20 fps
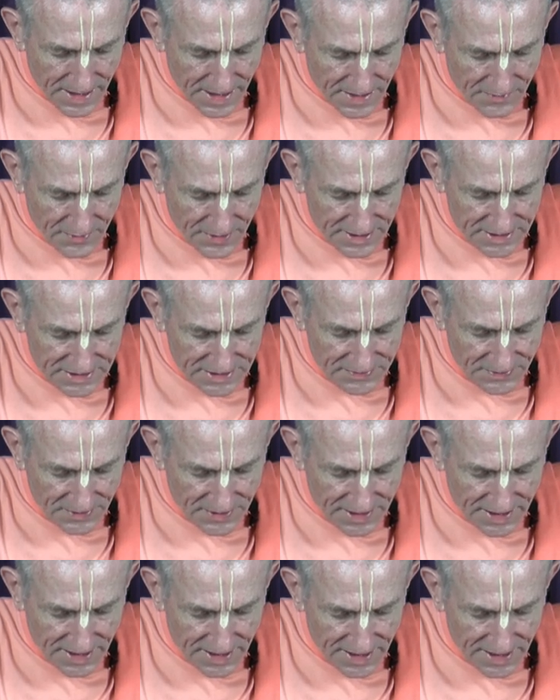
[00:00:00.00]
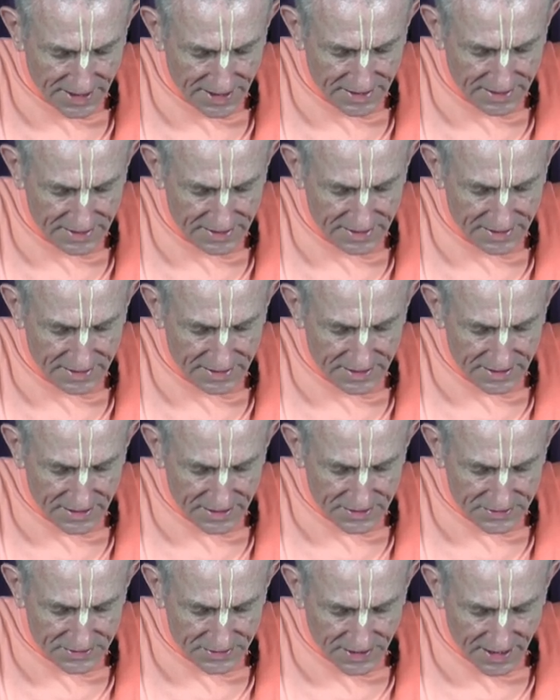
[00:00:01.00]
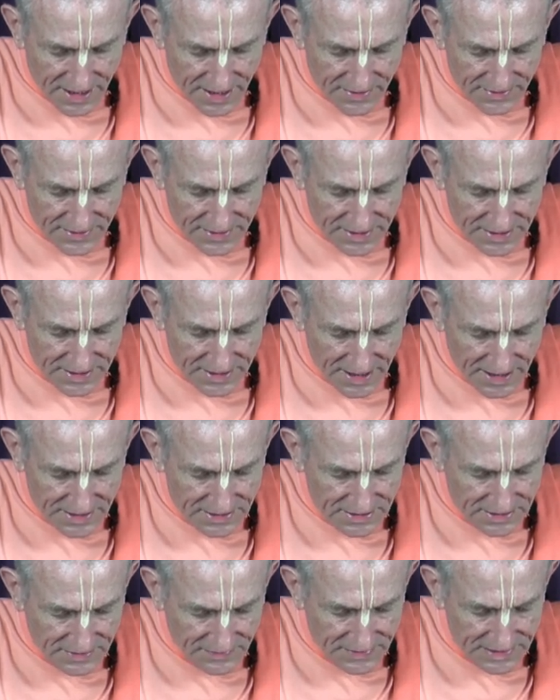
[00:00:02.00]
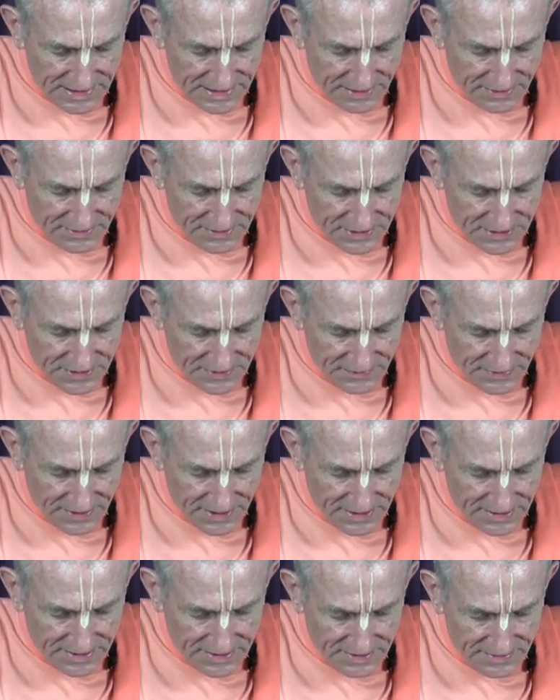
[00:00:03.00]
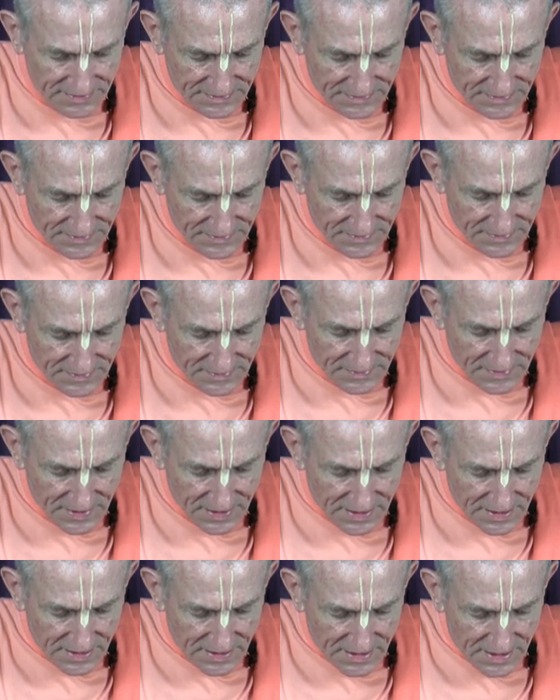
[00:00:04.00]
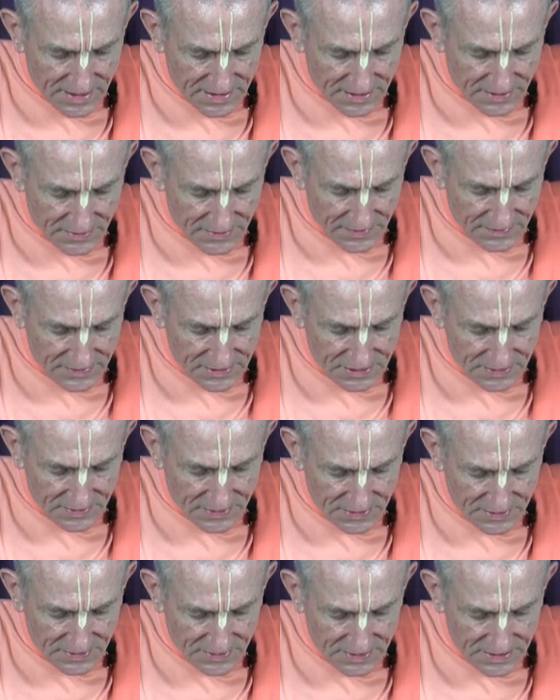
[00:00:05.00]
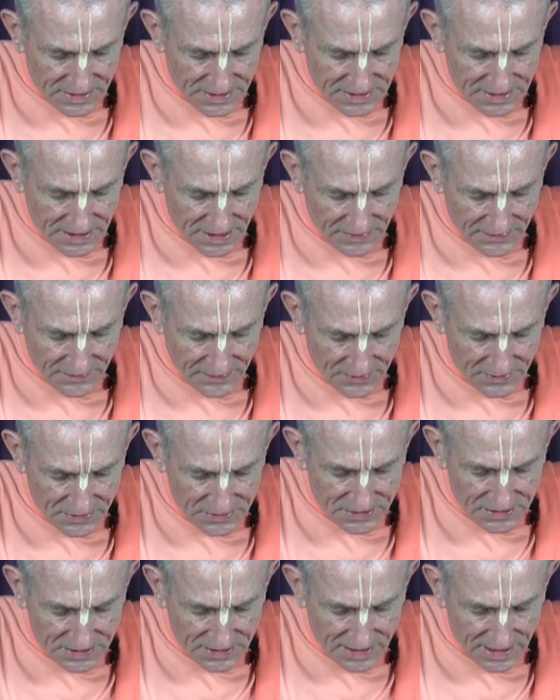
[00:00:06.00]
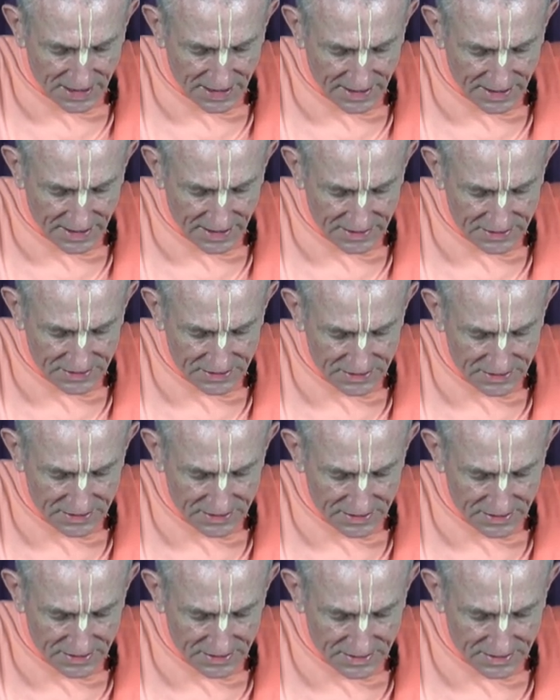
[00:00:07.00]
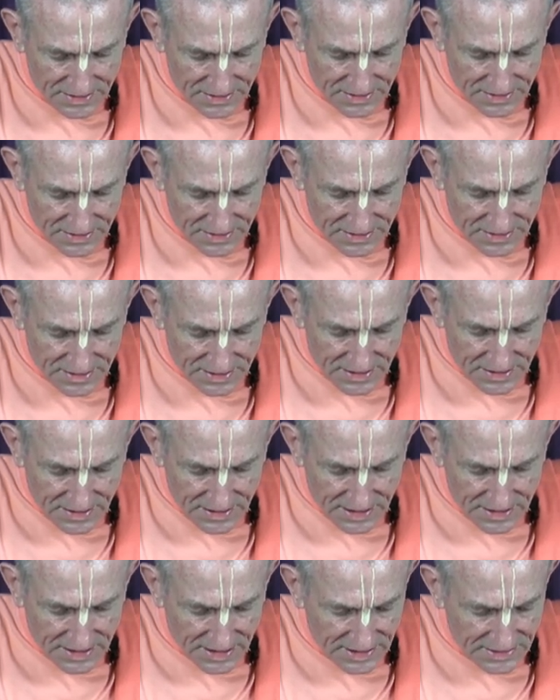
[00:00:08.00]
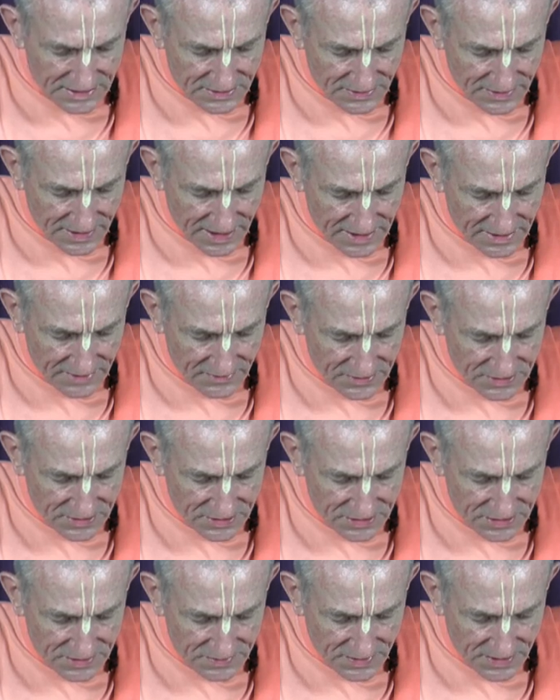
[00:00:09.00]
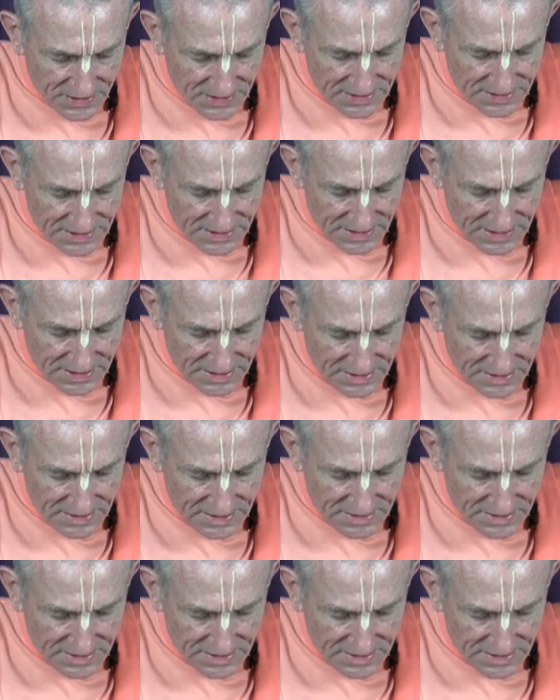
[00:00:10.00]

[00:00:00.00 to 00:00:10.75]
and waits for the air to carry the dust of his lotus feet. The river Jamuna is unfortunate like us. It does not get Krishna's mercy.